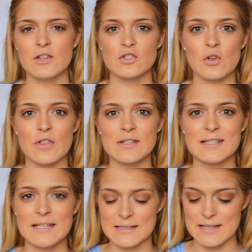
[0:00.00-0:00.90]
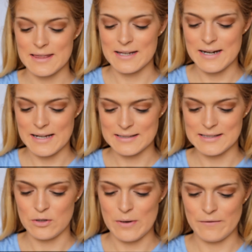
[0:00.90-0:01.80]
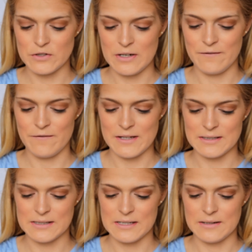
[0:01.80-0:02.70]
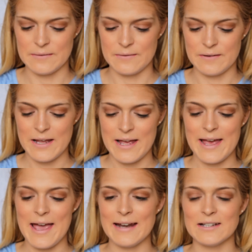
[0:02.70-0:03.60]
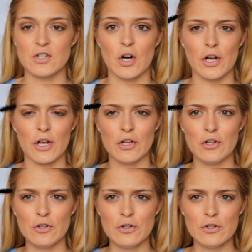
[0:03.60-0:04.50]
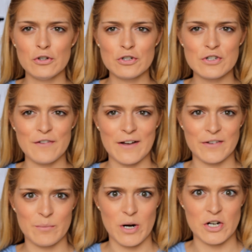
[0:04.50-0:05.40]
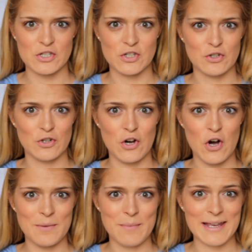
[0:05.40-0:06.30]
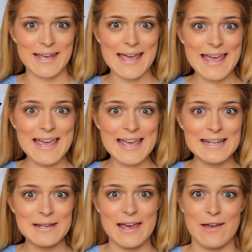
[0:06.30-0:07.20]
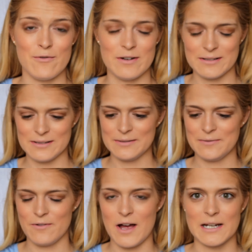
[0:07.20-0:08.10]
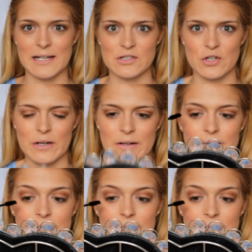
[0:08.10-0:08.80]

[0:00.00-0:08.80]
So this is the next thing you have to invest in. And it's got a huge fluffy brush, so you can't make any errors. Right, let's go in.